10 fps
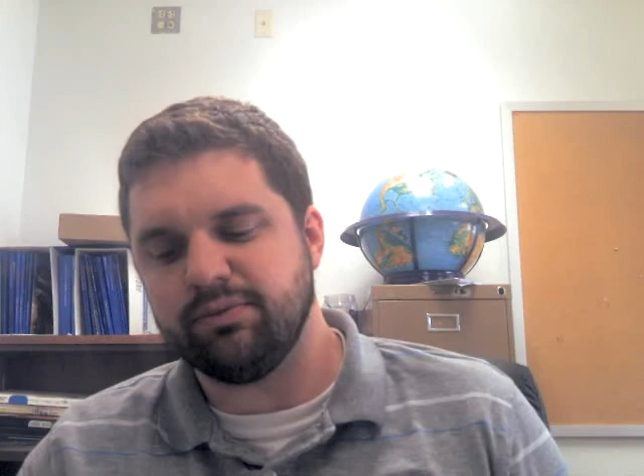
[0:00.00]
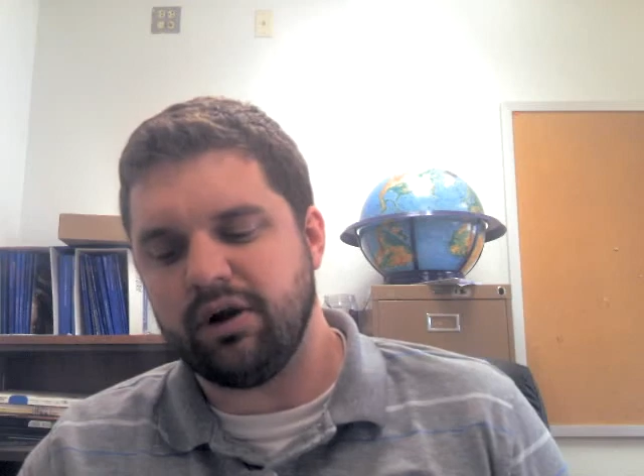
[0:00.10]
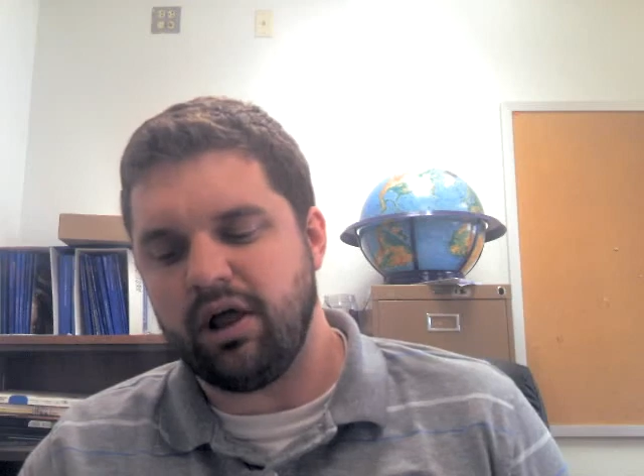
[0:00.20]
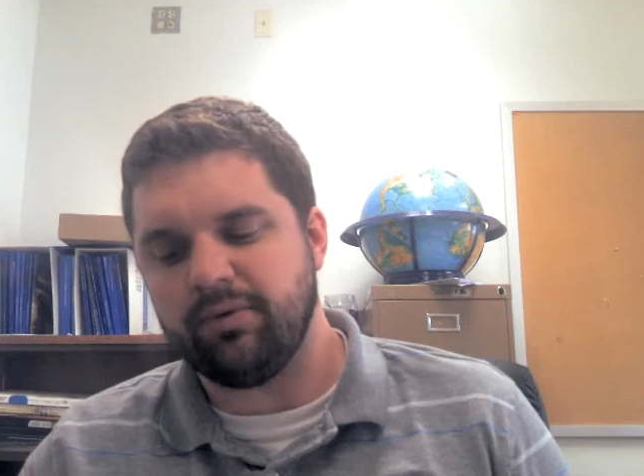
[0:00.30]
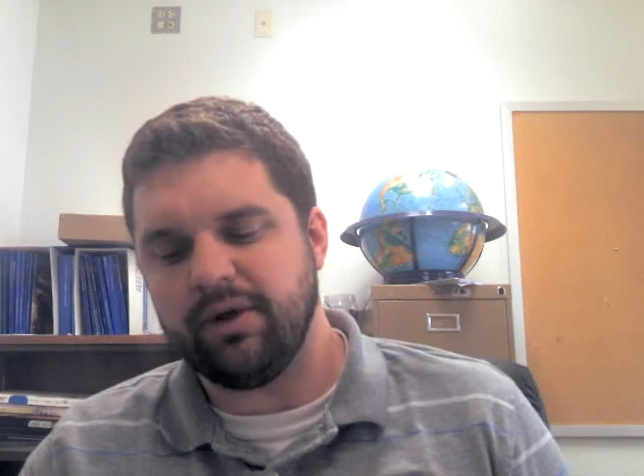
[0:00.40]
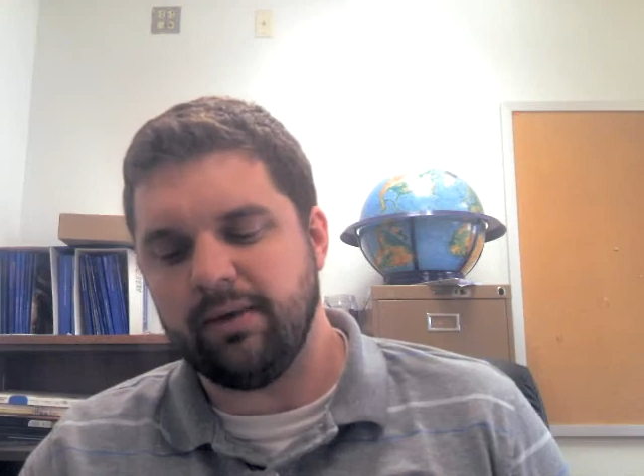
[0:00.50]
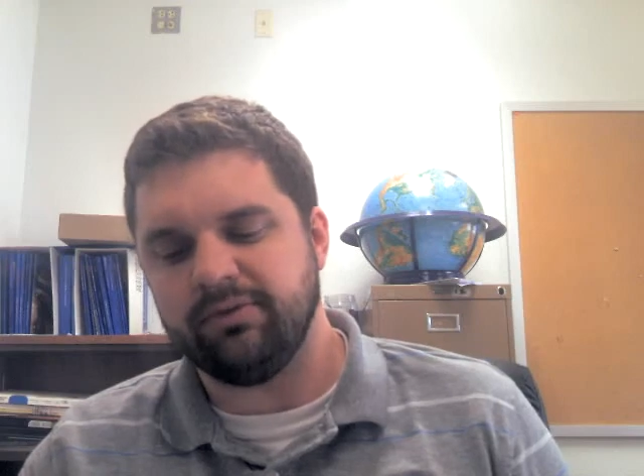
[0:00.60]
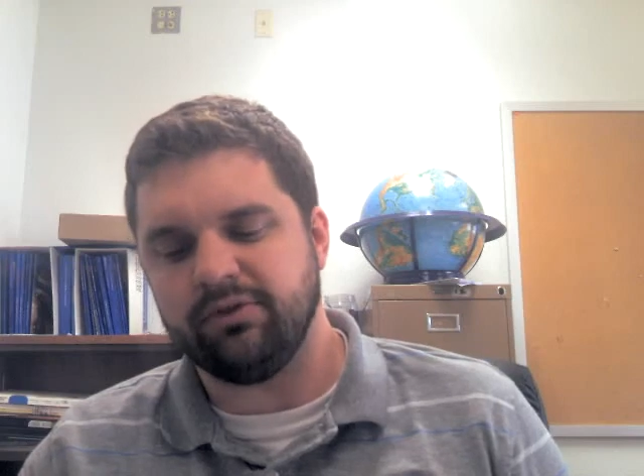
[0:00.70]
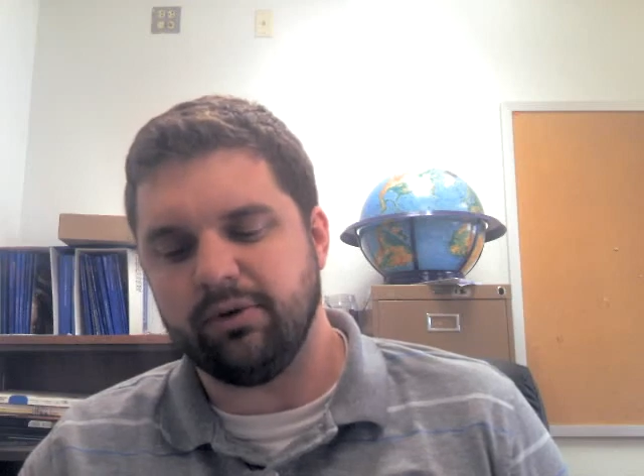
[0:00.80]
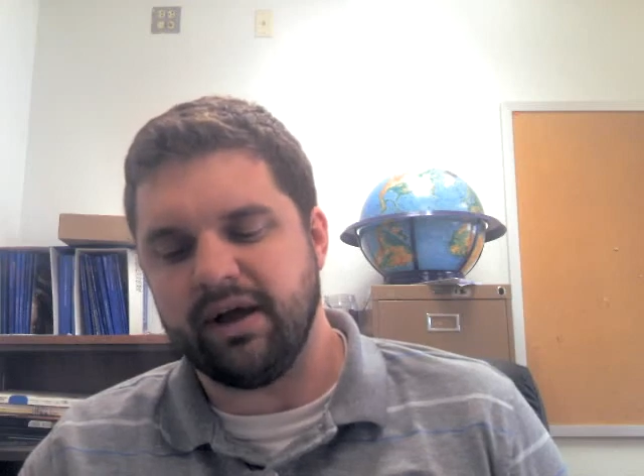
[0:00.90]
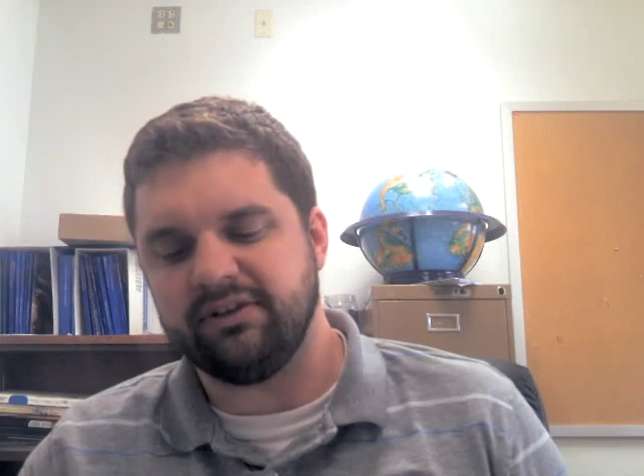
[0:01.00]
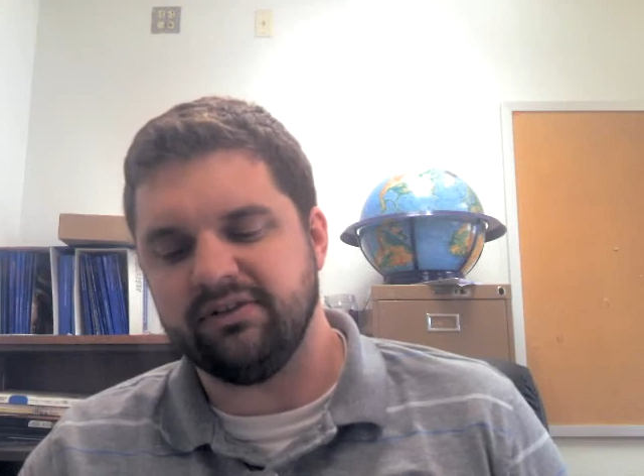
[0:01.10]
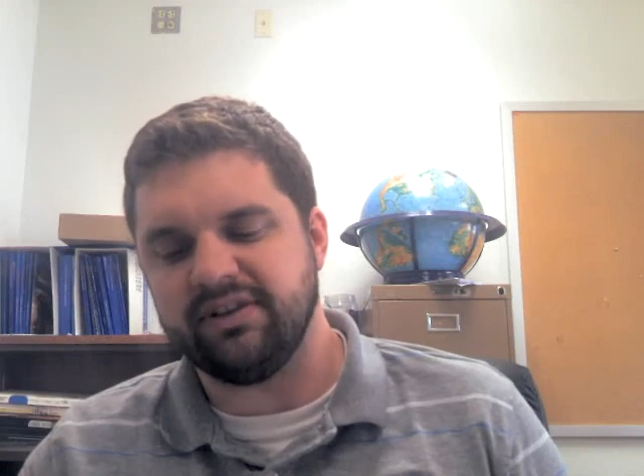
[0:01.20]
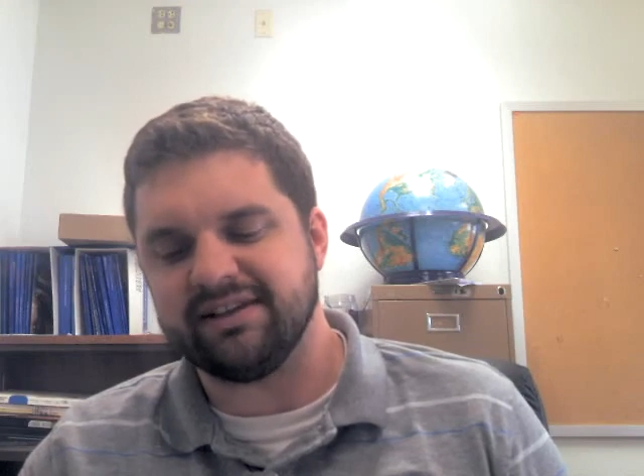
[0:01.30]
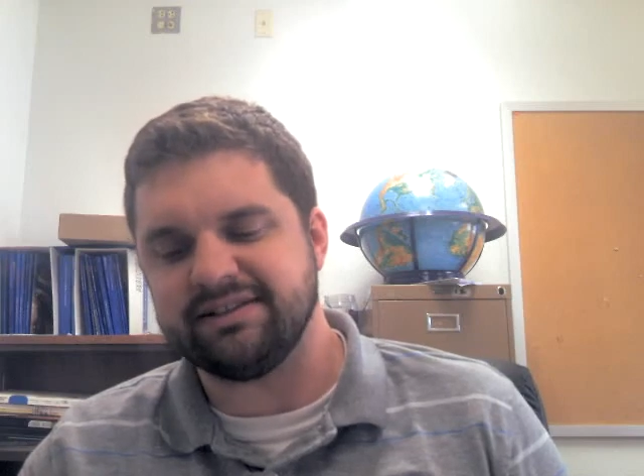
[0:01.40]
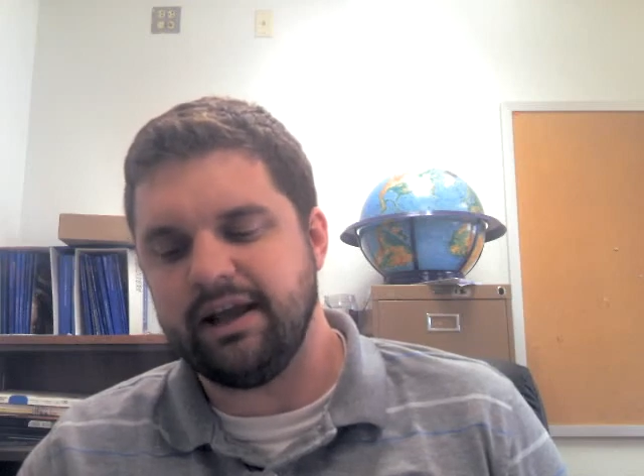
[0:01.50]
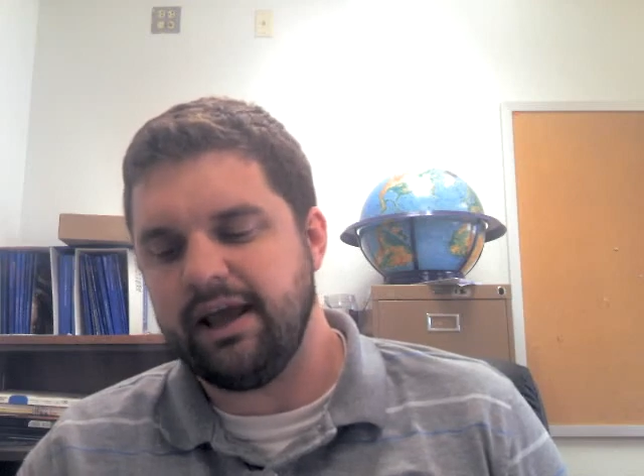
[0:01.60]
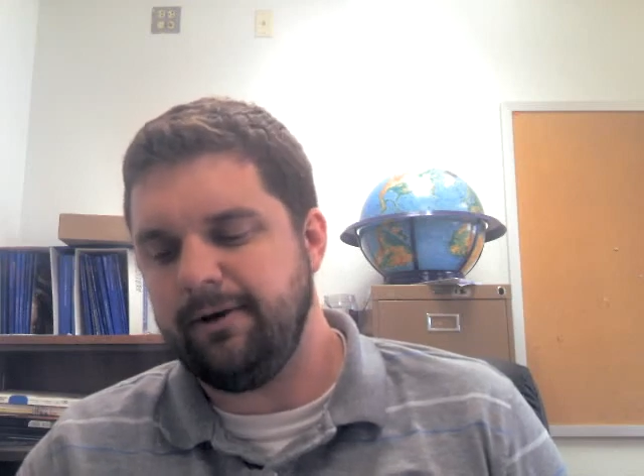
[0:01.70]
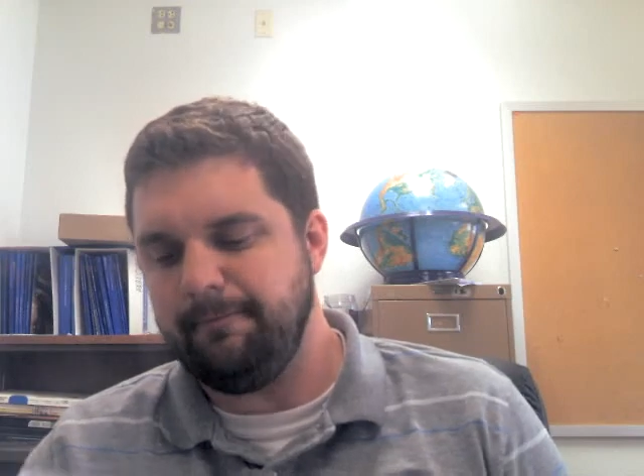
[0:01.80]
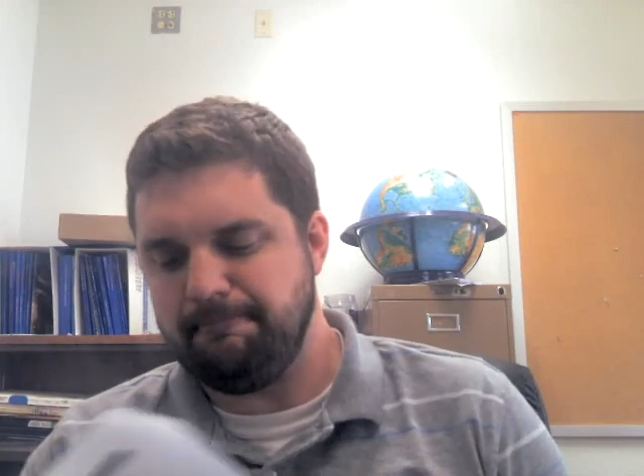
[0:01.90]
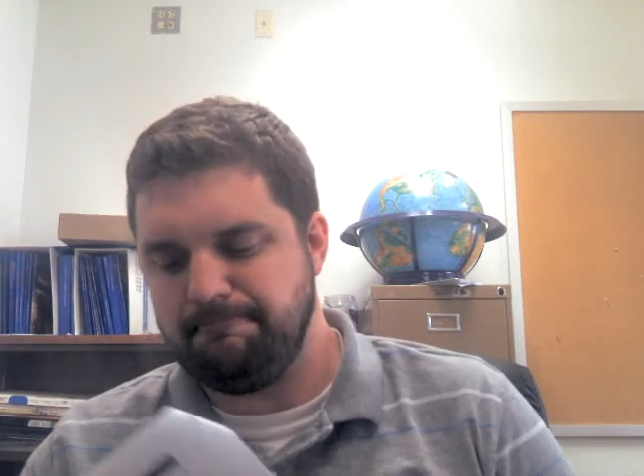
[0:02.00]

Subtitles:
and went all the way up until about 2008.